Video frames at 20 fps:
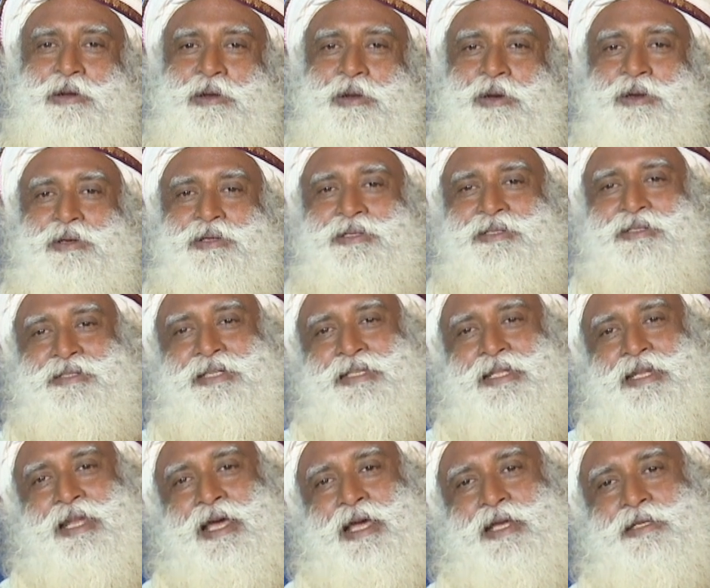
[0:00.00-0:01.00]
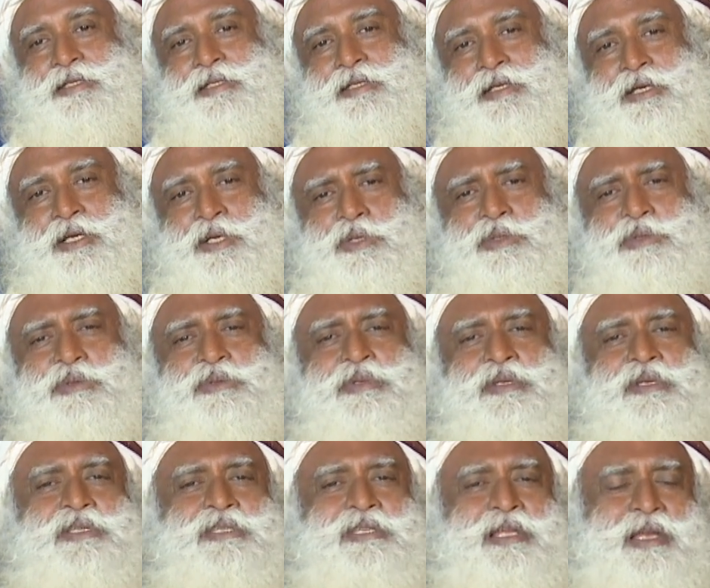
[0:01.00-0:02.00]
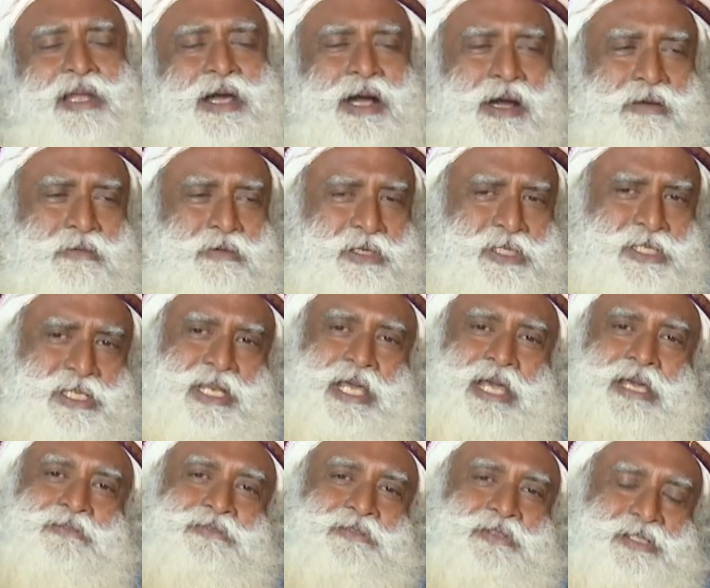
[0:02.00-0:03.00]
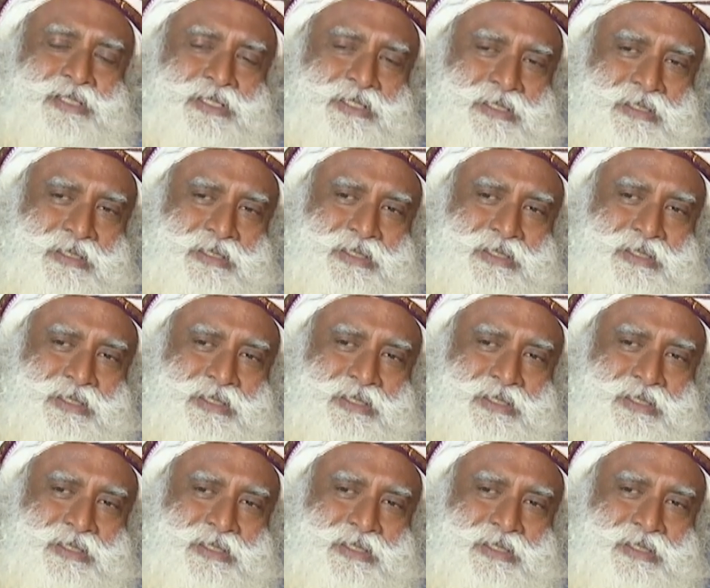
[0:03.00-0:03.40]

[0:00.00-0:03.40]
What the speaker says: o'clock in the night, so there's still hours left.